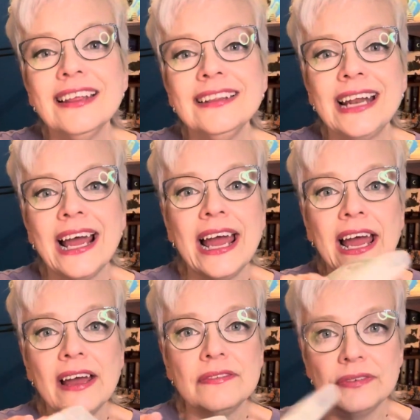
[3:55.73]
Then I
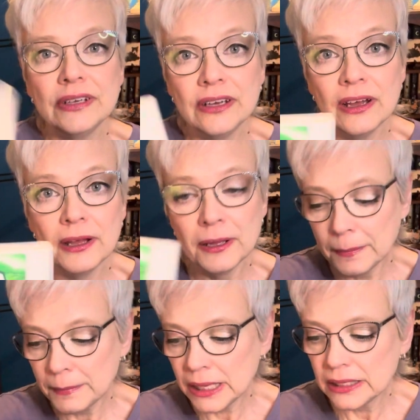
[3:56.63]
have
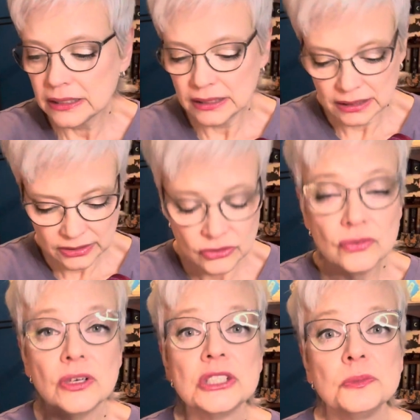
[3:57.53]
gum, because
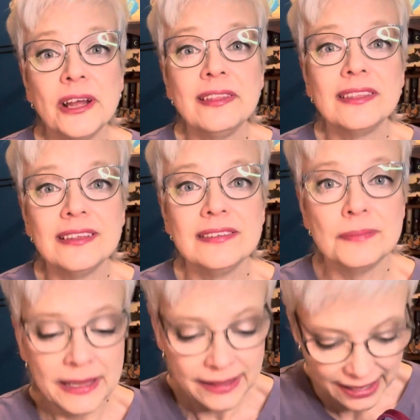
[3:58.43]
fresh breath is
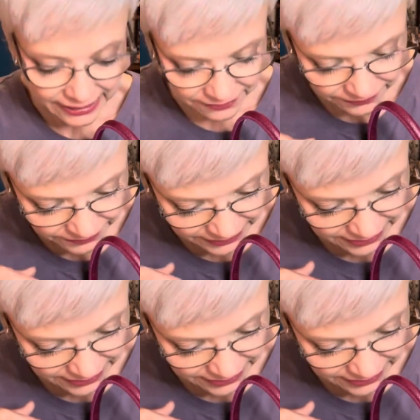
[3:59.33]
my life.